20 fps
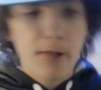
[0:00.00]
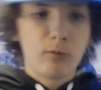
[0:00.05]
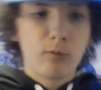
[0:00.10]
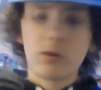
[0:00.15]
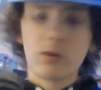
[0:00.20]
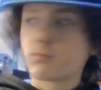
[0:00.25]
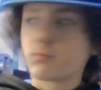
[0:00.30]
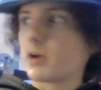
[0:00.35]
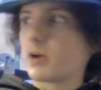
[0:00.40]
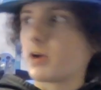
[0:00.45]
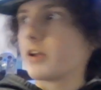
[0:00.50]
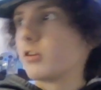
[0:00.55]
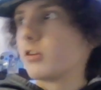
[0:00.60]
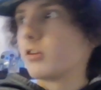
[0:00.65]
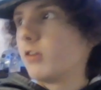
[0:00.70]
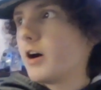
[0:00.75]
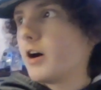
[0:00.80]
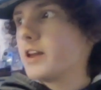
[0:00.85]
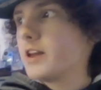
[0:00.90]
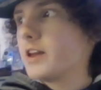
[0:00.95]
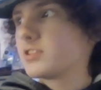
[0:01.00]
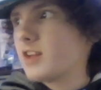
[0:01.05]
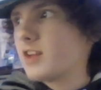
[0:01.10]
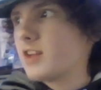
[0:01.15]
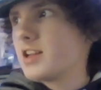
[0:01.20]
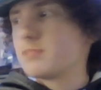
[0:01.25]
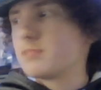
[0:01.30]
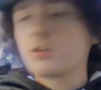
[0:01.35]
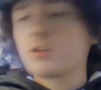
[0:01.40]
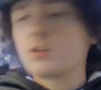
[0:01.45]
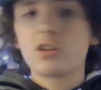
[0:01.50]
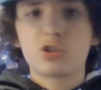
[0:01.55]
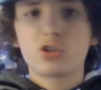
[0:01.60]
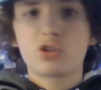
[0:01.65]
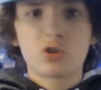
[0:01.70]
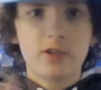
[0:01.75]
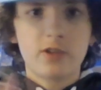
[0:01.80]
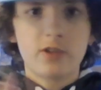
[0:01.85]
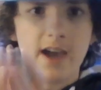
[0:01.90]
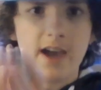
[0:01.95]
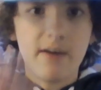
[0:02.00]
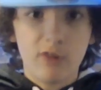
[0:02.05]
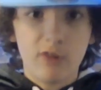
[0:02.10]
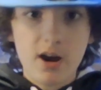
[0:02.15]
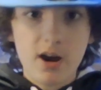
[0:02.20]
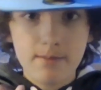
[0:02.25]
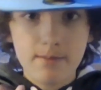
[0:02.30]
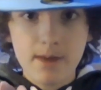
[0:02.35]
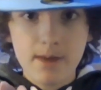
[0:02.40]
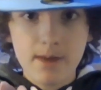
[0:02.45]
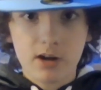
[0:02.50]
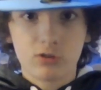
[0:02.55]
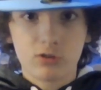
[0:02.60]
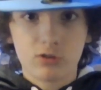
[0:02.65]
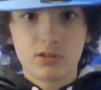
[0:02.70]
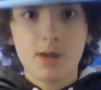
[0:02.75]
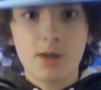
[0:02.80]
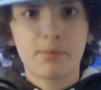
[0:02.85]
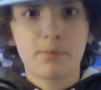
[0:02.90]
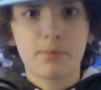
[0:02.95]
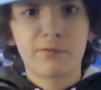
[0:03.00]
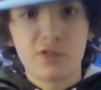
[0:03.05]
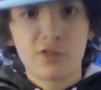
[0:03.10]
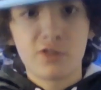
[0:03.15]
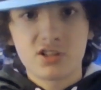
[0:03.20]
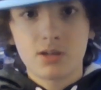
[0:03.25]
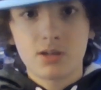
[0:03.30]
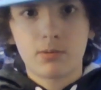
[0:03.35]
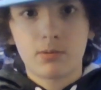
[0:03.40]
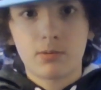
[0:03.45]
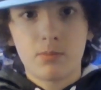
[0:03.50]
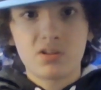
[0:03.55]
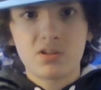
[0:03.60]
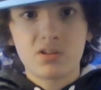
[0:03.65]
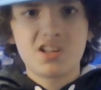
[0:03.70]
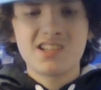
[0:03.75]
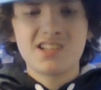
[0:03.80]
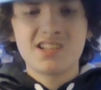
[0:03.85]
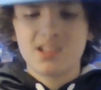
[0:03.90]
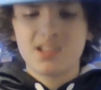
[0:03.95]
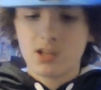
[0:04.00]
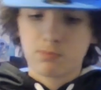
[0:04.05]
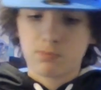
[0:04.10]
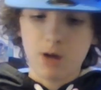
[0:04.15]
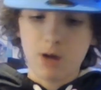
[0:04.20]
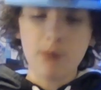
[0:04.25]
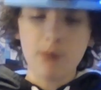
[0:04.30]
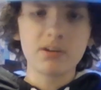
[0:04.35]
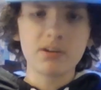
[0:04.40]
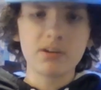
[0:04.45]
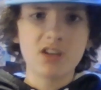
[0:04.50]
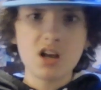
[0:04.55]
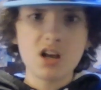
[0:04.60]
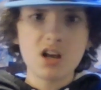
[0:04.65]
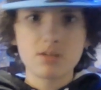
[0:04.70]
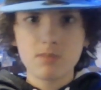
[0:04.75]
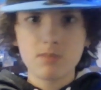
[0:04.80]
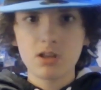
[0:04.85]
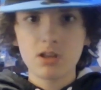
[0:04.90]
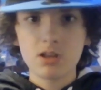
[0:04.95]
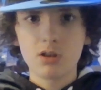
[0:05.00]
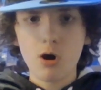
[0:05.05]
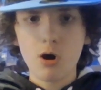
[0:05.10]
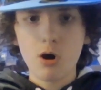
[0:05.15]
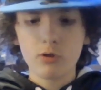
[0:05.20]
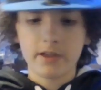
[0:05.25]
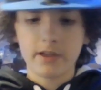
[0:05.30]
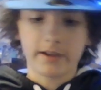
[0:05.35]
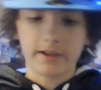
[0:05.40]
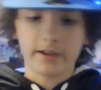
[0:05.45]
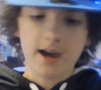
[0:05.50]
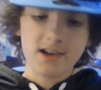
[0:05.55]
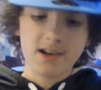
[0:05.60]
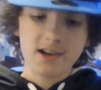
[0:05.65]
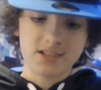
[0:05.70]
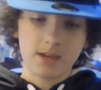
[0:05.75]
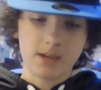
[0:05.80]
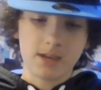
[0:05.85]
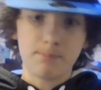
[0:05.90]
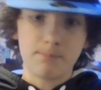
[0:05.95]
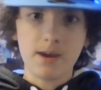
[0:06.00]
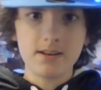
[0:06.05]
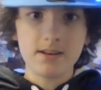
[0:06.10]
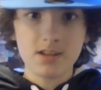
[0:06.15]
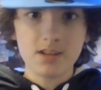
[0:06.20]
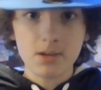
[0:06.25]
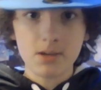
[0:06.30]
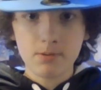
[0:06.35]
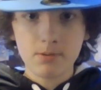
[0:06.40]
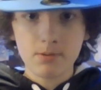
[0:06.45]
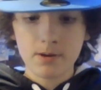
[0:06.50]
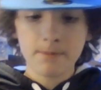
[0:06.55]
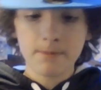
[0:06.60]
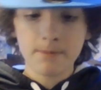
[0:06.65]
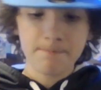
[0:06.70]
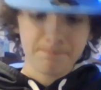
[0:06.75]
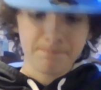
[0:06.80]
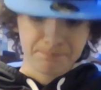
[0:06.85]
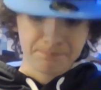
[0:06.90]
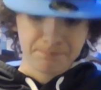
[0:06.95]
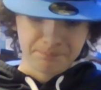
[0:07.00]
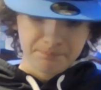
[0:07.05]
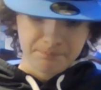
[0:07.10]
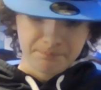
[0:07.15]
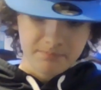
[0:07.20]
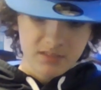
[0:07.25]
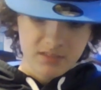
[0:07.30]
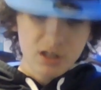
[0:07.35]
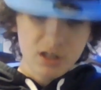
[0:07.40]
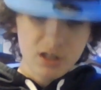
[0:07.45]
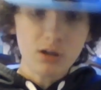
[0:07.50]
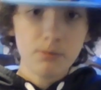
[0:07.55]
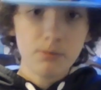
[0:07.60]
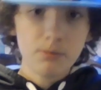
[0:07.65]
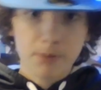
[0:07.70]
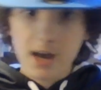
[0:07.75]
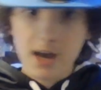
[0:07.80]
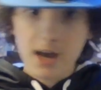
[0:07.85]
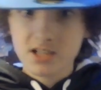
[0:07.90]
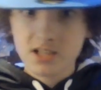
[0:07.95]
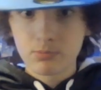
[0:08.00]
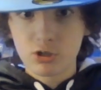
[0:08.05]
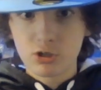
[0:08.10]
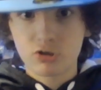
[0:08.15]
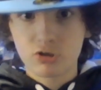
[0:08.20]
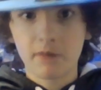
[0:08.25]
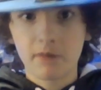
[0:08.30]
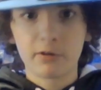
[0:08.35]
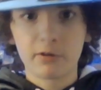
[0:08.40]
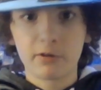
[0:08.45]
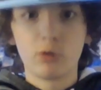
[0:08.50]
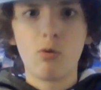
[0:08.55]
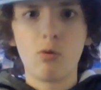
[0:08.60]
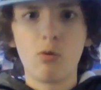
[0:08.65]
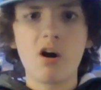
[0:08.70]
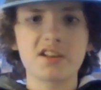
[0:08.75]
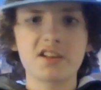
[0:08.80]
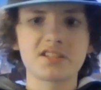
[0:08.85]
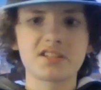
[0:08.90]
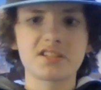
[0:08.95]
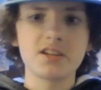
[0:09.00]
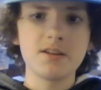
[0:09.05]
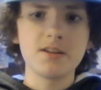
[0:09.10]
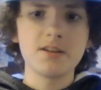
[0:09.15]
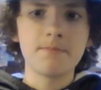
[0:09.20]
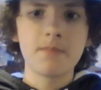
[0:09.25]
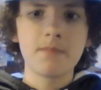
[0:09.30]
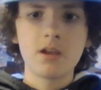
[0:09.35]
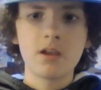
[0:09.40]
One pride go Lions making sure they have linebacker depth for this upcoming season. This probably does mean though that guys like Ben Niemann, possibly Trevor Nowaski,